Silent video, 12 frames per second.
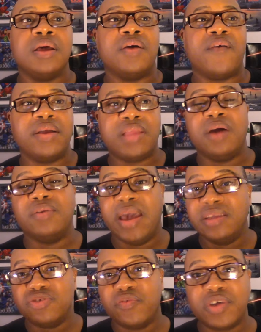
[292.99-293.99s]
right now
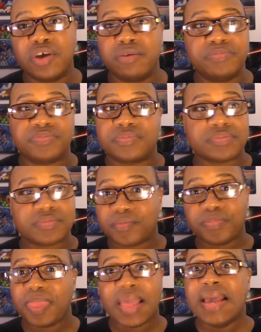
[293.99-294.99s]
in Angelville
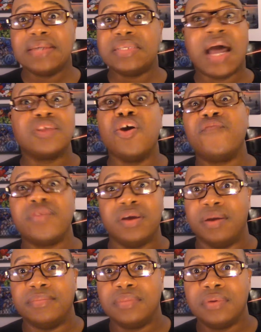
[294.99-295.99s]
is not good for him.